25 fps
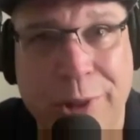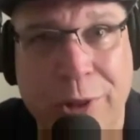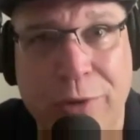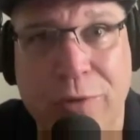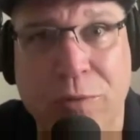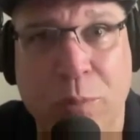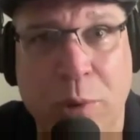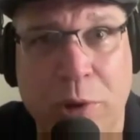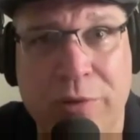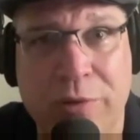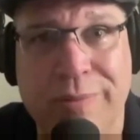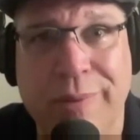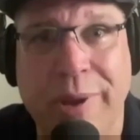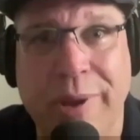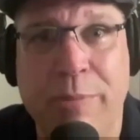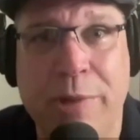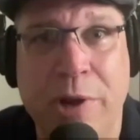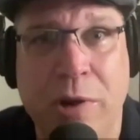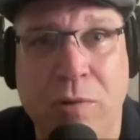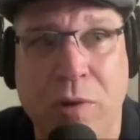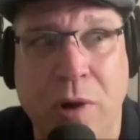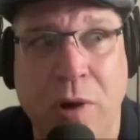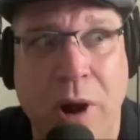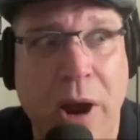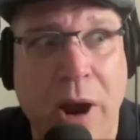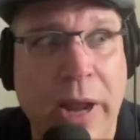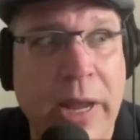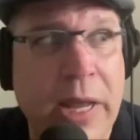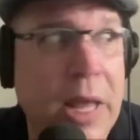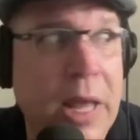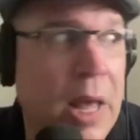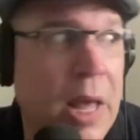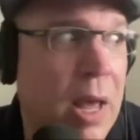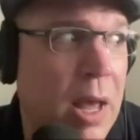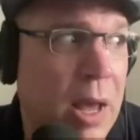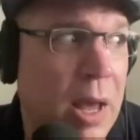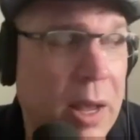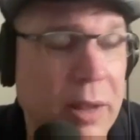those books made me cry,
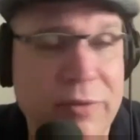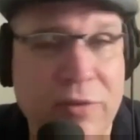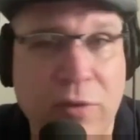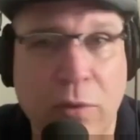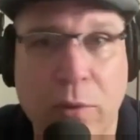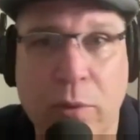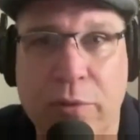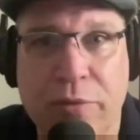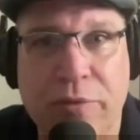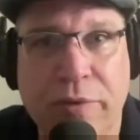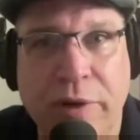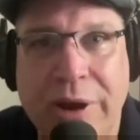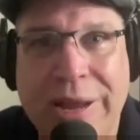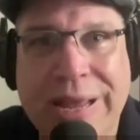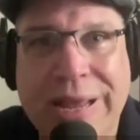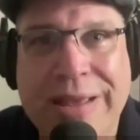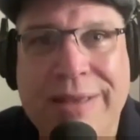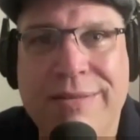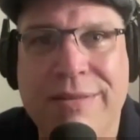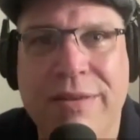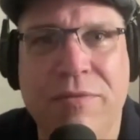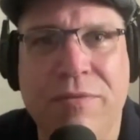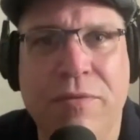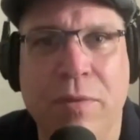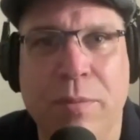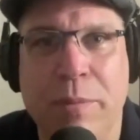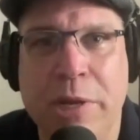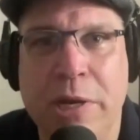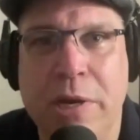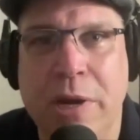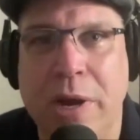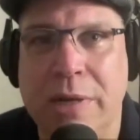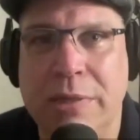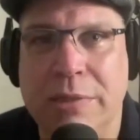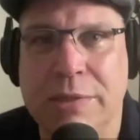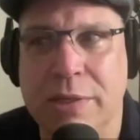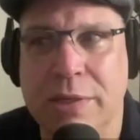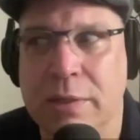and so it was very easy for me
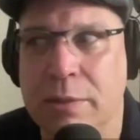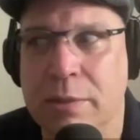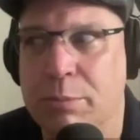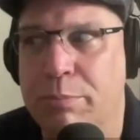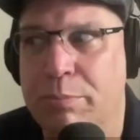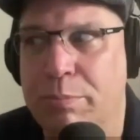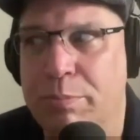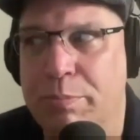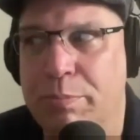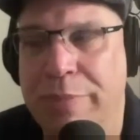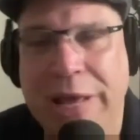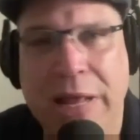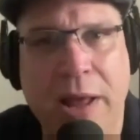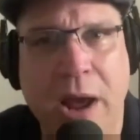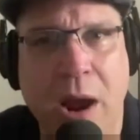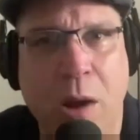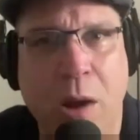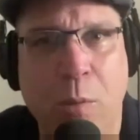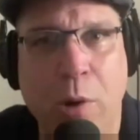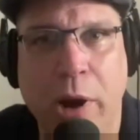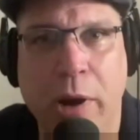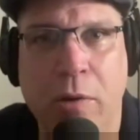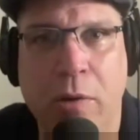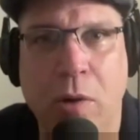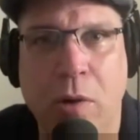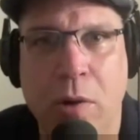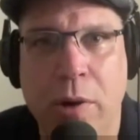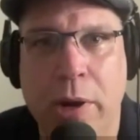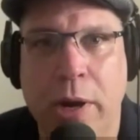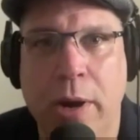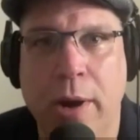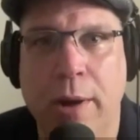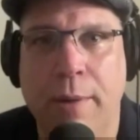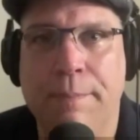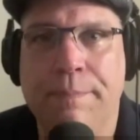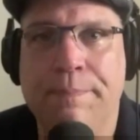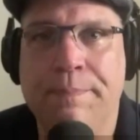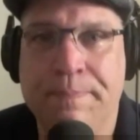not to be that way growing
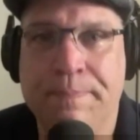up.